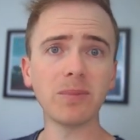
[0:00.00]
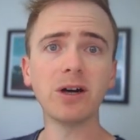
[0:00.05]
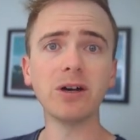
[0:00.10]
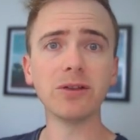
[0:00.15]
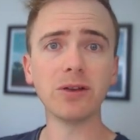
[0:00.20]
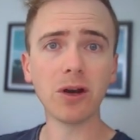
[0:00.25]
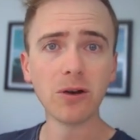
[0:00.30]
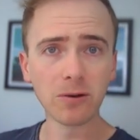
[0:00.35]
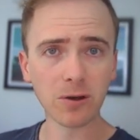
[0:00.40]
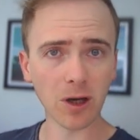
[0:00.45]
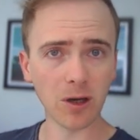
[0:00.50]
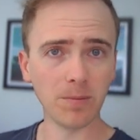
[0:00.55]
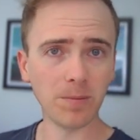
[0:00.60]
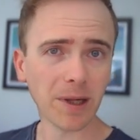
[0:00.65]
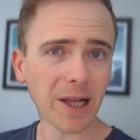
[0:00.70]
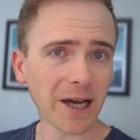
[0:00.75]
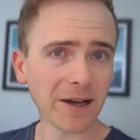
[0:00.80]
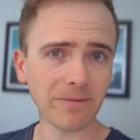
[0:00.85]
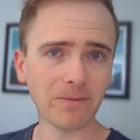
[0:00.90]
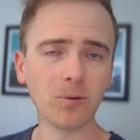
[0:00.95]
our no code
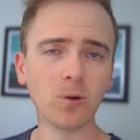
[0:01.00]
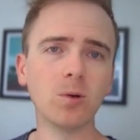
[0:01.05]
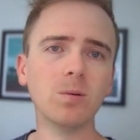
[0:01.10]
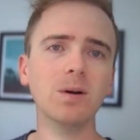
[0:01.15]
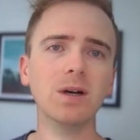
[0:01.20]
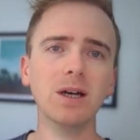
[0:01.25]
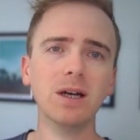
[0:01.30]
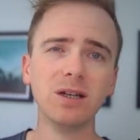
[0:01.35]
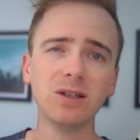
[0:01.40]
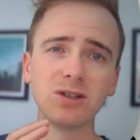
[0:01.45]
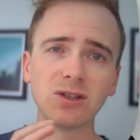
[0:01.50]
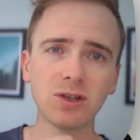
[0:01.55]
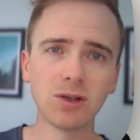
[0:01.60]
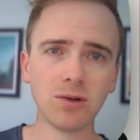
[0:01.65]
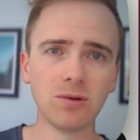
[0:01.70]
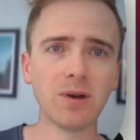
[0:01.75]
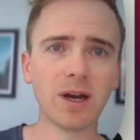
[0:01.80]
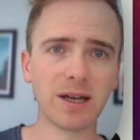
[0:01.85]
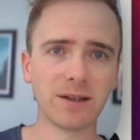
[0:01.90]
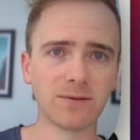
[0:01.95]
platform
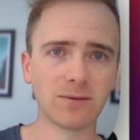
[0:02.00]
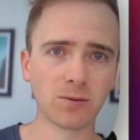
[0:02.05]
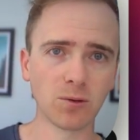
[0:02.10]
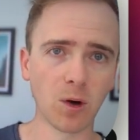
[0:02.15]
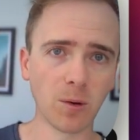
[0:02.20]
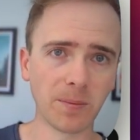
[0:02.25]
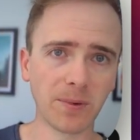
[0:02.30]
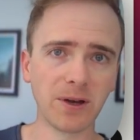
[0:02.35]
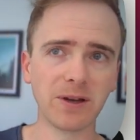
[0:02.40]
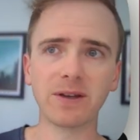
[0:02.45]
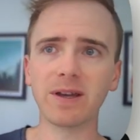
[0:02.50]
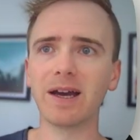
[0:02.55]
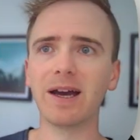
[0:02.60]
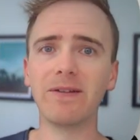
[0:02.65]
to Anthropic,